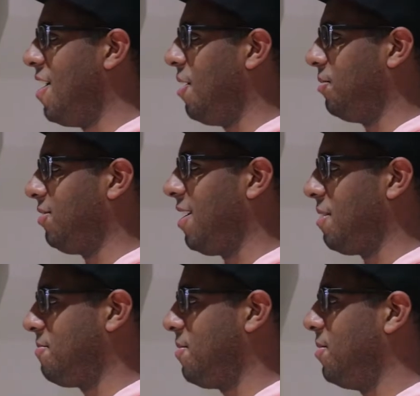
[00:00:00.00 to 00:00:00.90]
I was
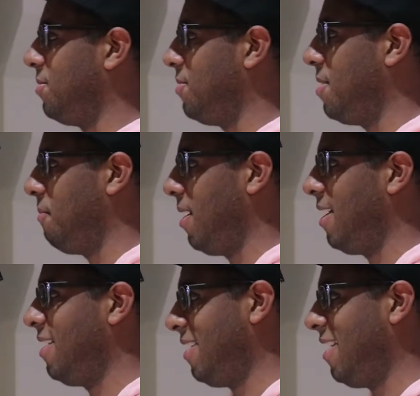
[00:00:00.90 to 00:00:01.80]
taking photos of him
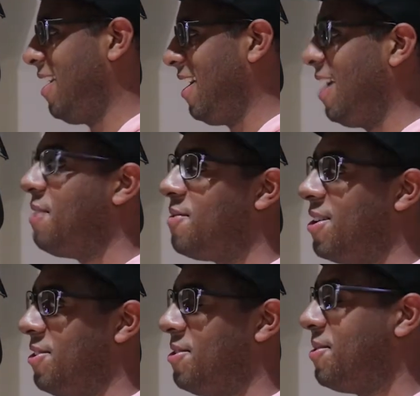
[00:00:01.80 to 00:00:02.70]
at a
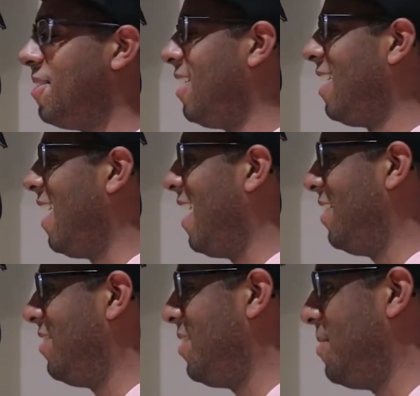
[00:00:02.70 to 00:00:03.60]
venue,
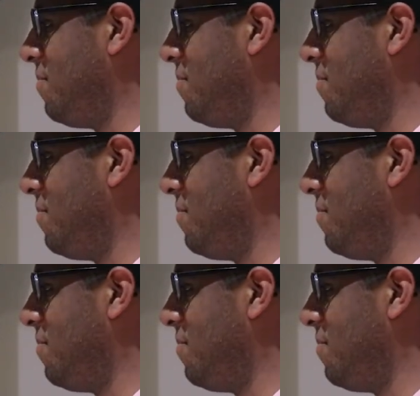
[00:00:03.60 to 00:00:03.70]
and